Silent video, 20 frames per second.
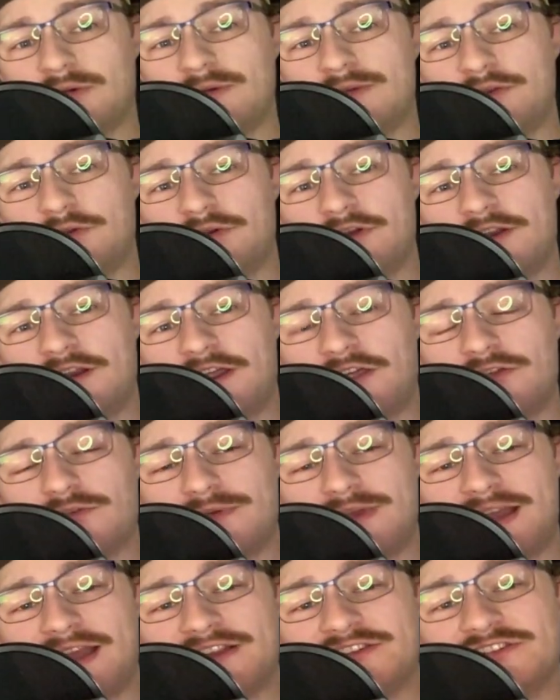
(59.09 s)
We're doing
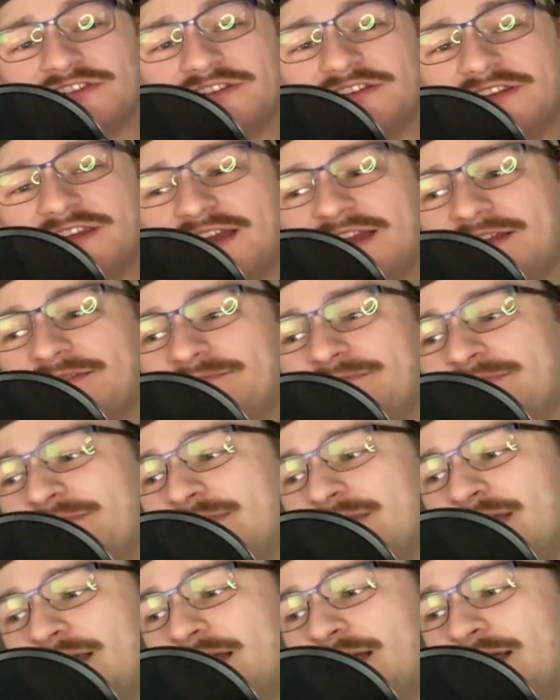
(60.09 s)
another reaction today.
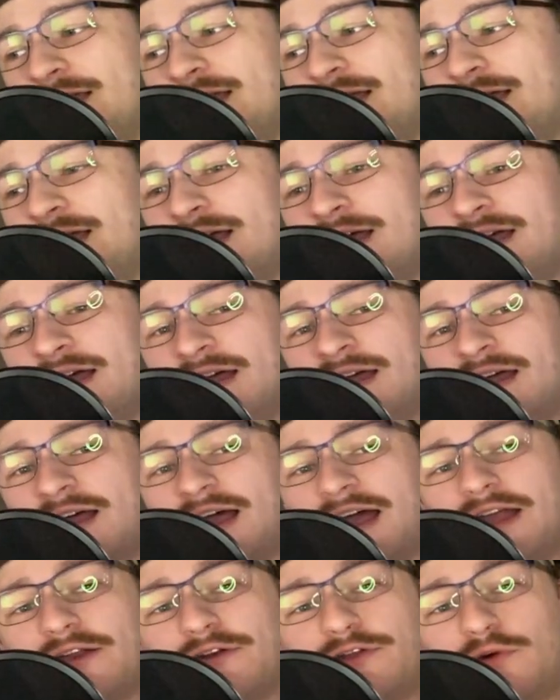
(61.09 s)

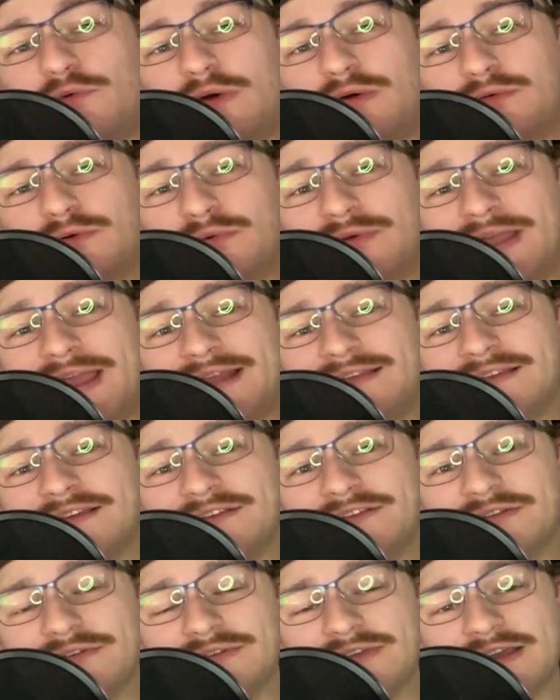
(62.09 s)
I don't know what we're
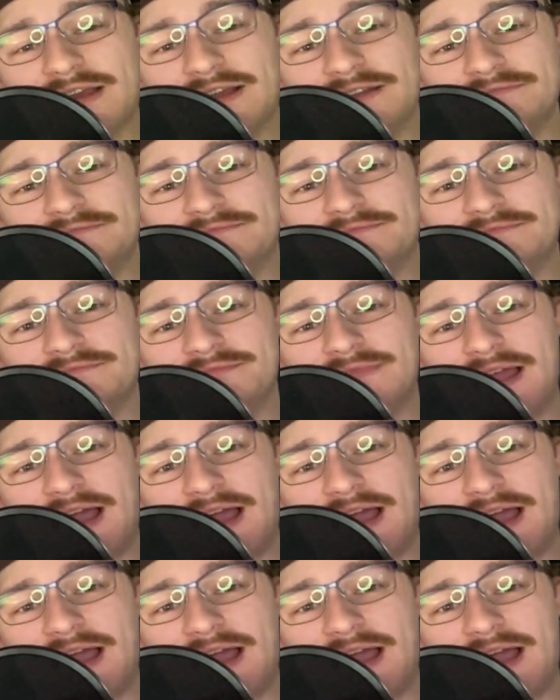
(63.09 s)
reacting to yet.